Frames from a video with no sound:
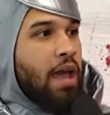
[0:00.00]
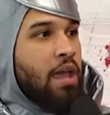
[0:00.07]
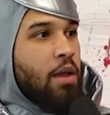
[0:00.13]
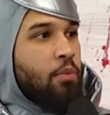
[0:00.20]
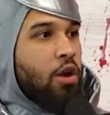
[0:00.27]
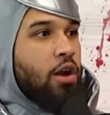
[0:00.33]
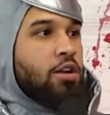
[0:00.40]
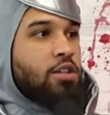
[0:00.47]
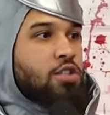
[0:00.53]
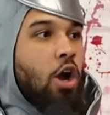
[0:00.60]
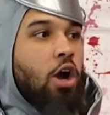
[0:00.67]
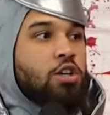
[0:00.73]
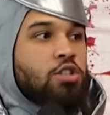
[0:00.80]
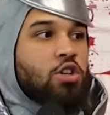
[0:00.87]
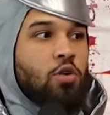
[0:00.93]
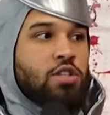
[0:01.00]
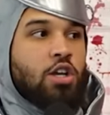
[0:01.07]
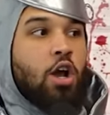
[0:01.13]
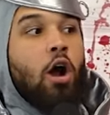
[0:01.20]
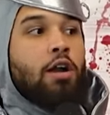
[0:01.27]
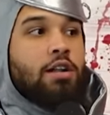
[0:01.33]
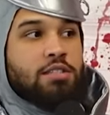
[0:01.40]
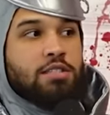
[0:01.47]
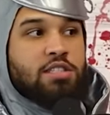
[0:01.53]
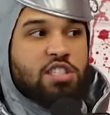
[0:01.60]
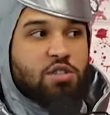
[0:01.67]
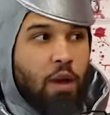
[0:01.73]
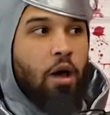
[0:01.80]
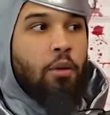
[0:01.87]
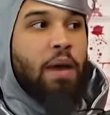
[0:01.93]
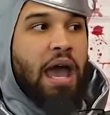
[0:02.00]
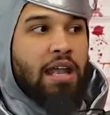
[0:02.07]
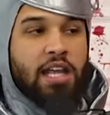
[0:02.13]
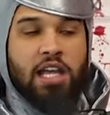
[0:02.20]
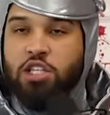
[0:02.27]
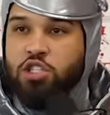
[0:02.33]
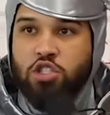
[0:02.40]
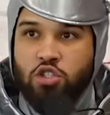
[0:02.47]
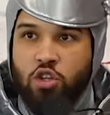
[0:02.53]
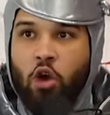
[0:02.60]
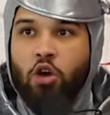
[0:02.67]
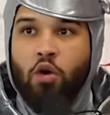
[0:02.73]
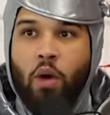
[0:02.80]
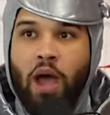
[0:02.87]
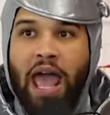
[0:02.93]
He put it on his car so his car doesn't smell bad and he can just throw it away